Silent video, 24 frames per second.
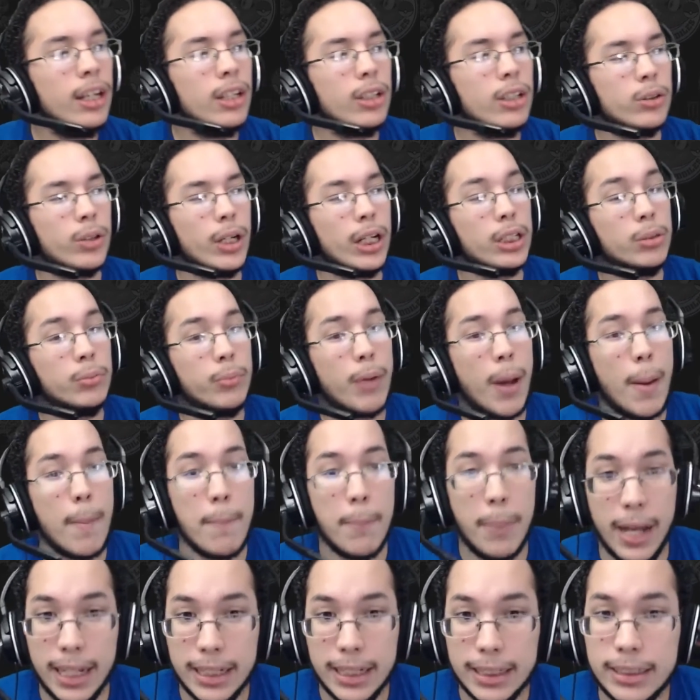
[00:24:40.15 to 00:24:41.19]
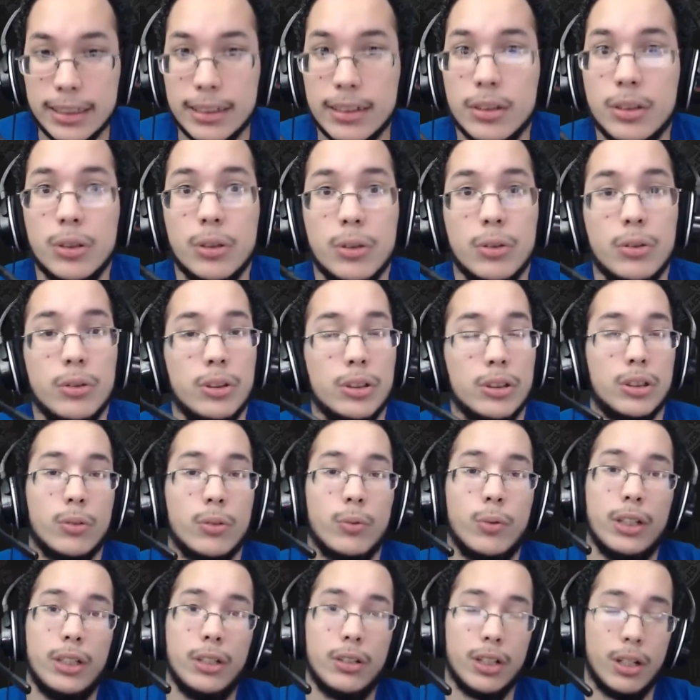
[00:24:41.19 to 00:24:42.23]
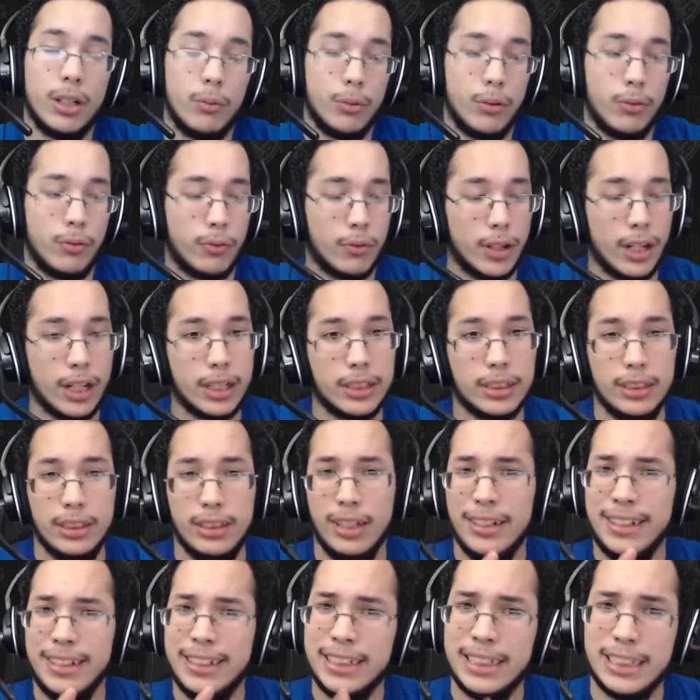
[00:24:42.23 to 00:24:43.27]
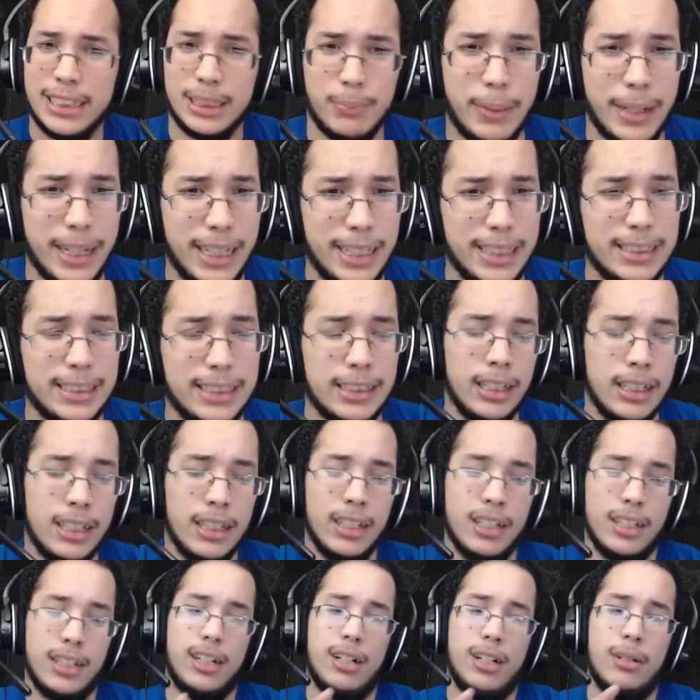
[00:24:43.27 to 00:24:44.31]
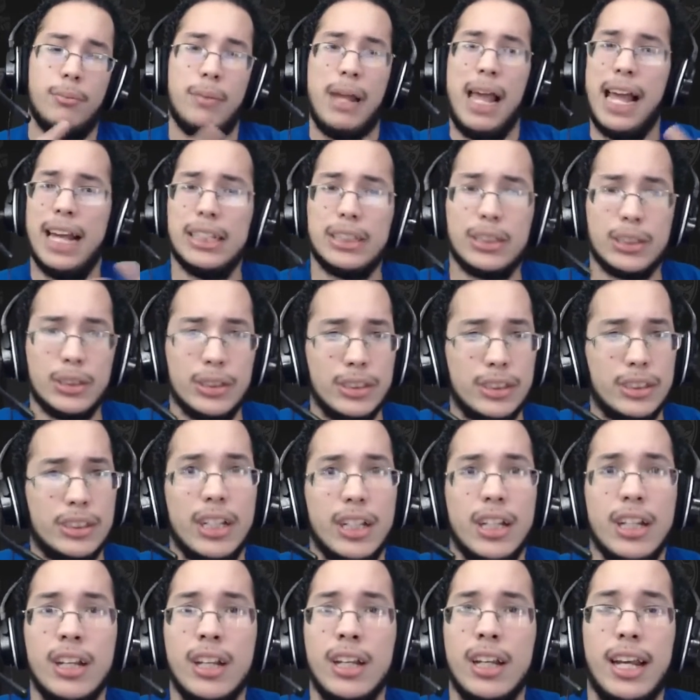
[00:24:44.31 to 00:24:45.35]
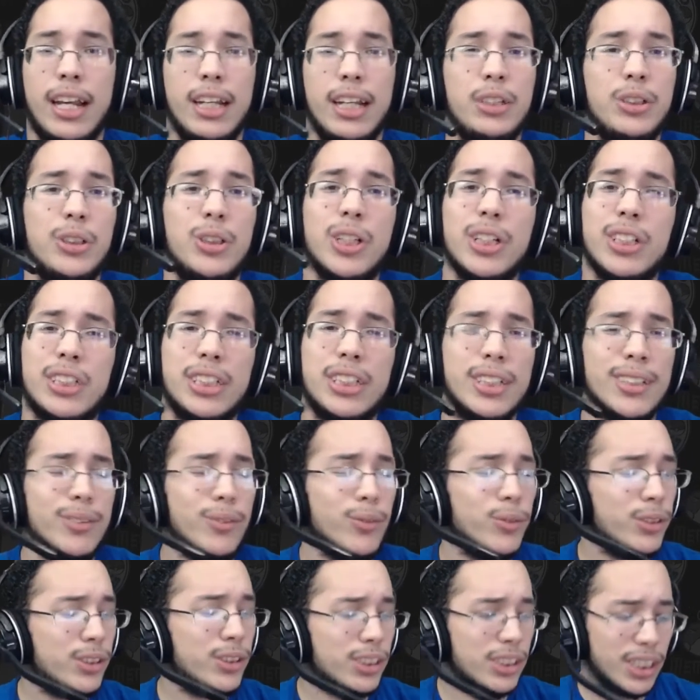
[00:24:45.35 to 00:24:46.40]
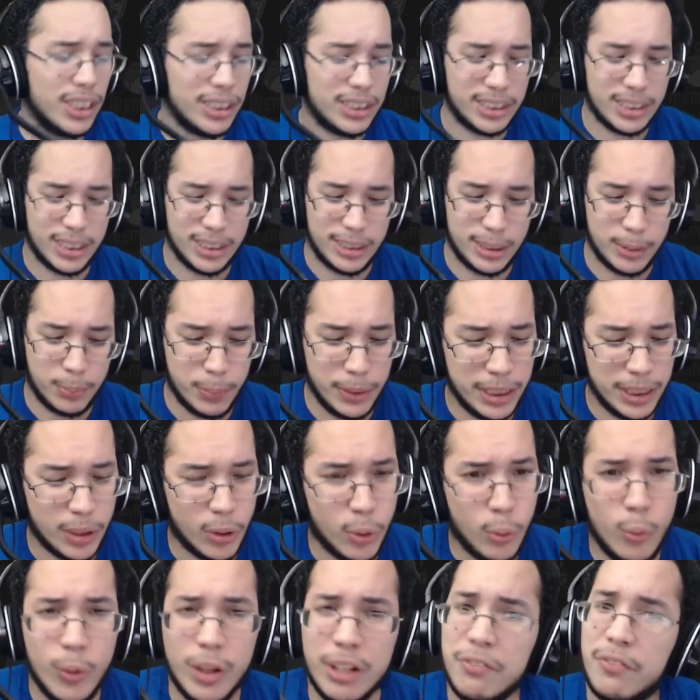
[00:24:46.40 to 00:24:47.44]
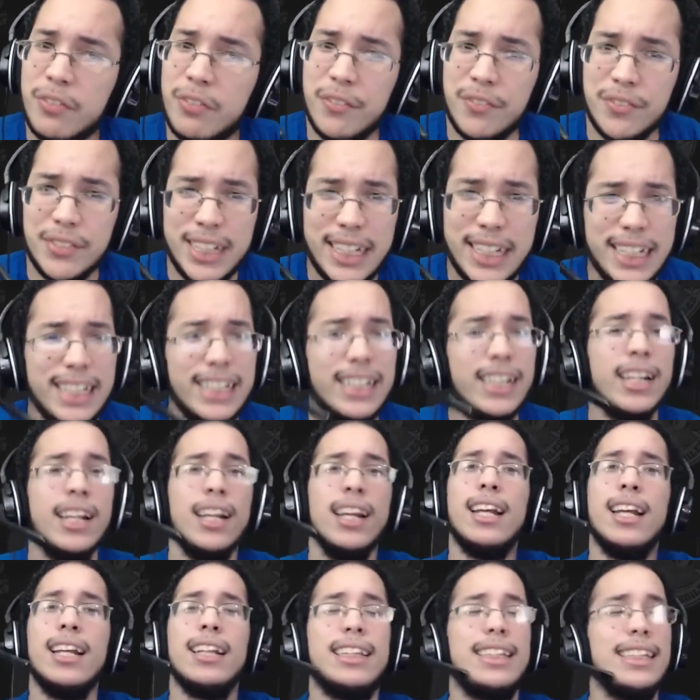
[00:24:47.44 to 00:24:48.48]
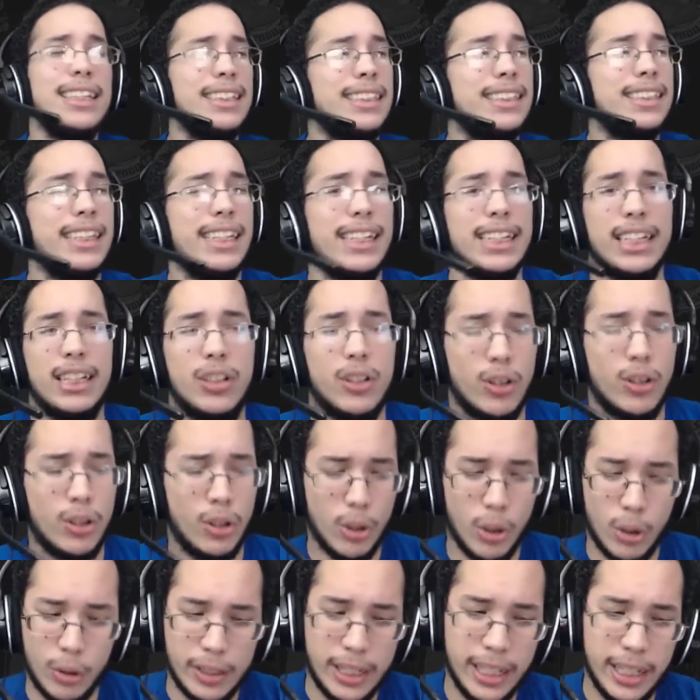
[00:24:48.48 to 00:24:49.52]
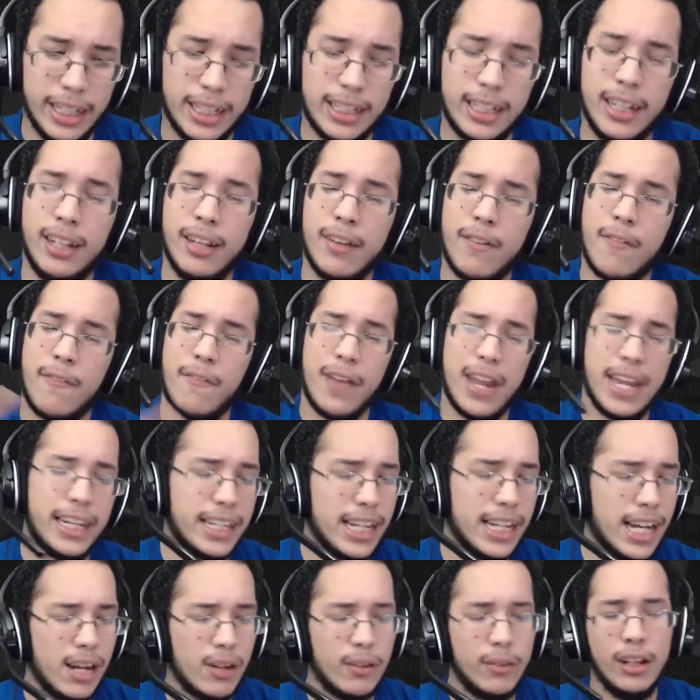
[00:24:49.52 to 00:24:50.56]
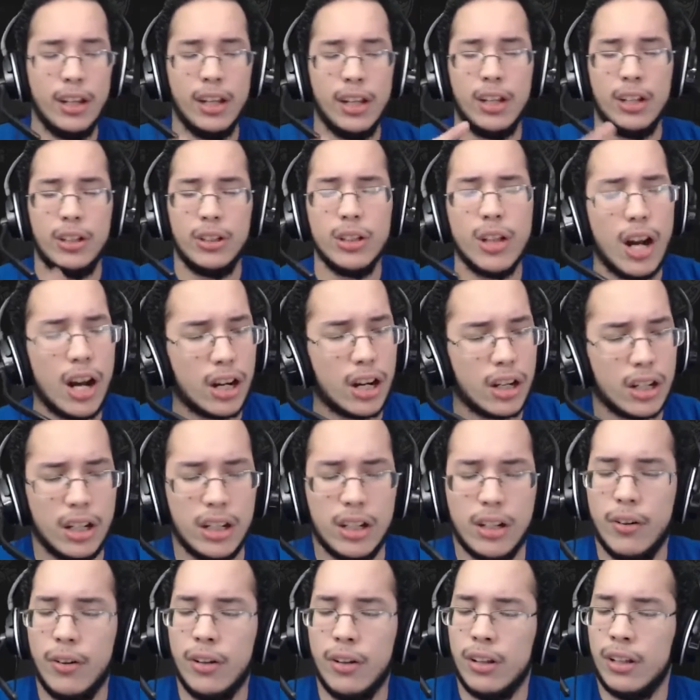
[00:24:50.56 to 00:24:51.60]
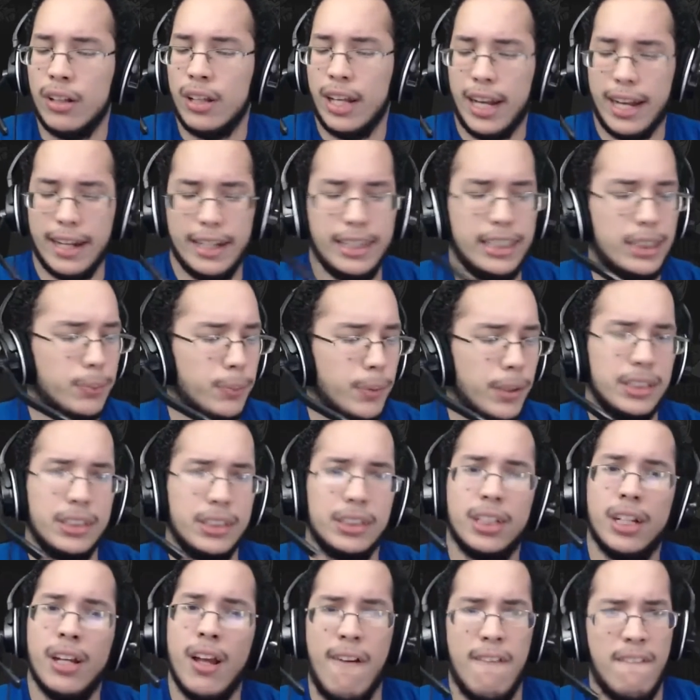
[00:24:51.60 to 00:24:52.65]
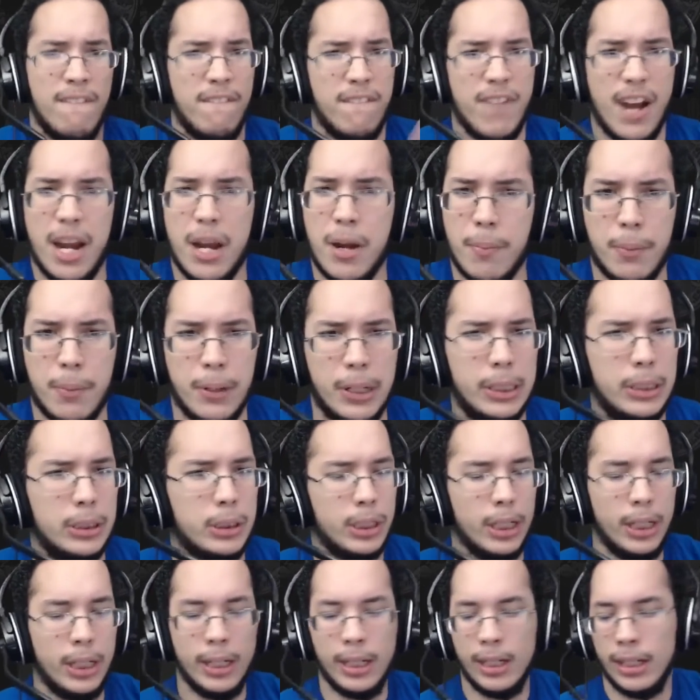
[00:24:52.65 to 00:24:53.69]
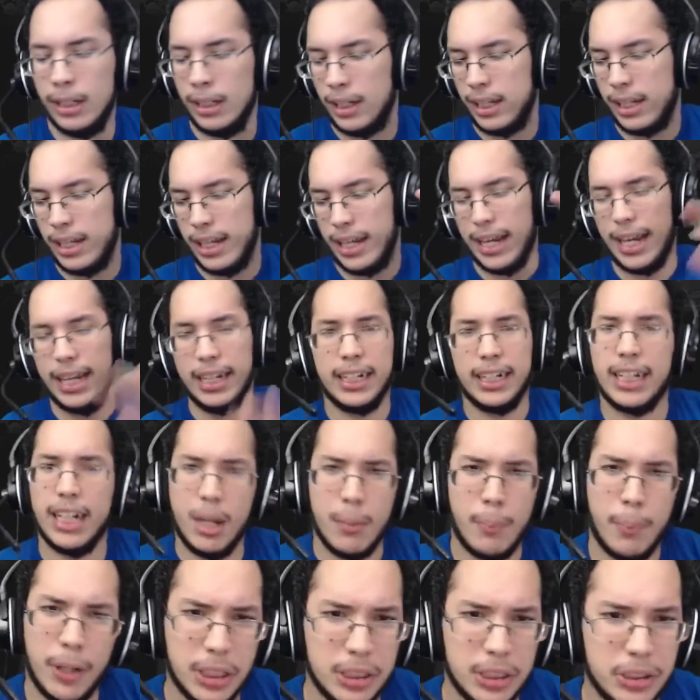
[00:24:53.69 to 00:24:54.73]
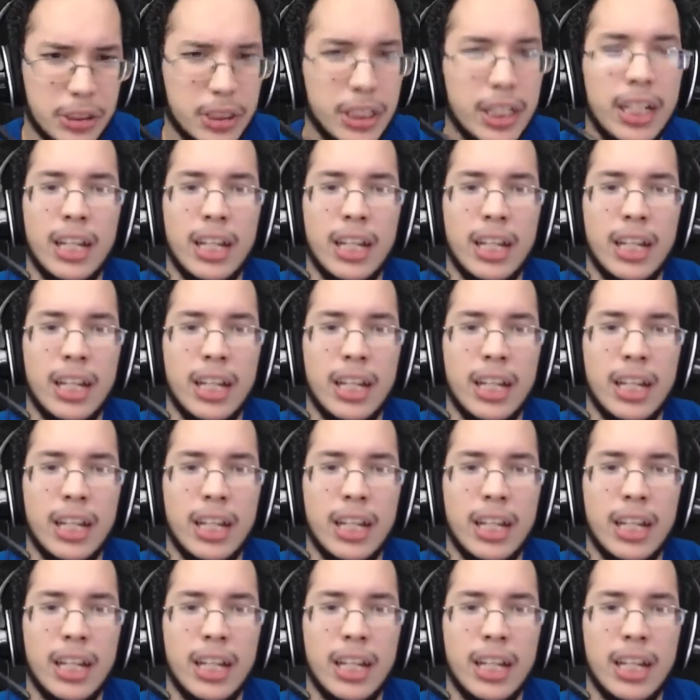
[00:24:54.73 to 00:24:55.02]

Tried to do my best to just win them with rocks, spikes, hazards, and just with such a speed of 115, this thing either low kick, fake out, knock off, ice punch, fire punch, any kind of punch,